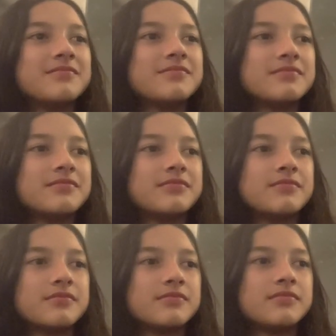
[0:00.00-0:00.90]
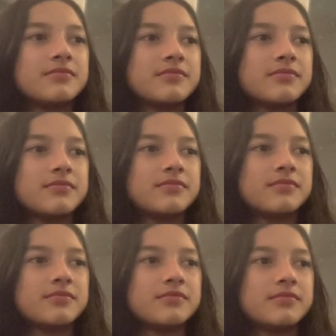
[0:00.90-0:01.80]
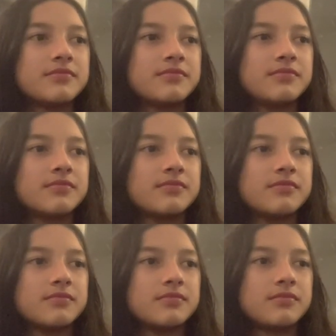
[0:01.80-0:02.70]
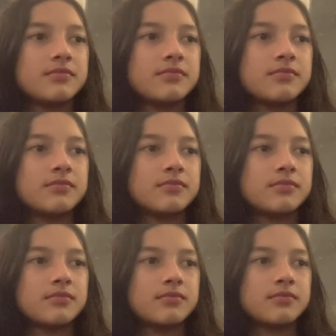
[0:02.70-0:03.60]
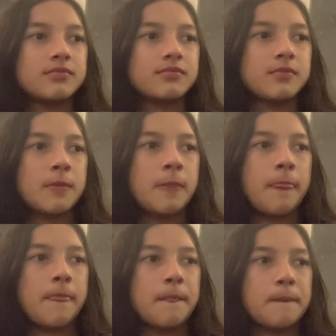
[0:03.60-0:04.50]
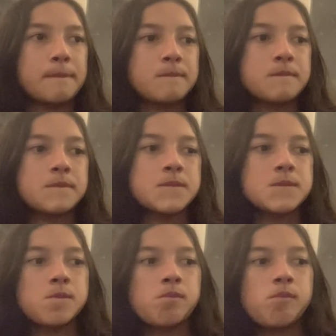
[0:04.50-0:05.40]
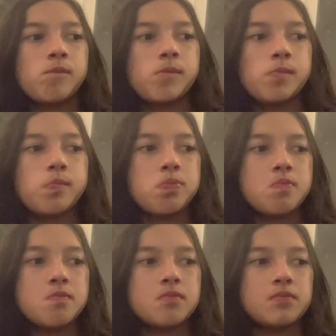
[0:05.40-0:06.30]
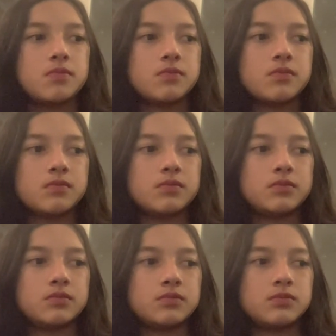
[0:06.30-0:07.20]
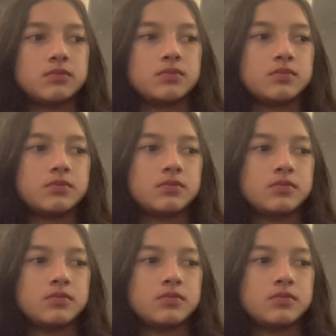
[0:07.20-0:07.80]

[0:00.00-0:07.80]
The person shown says nothing.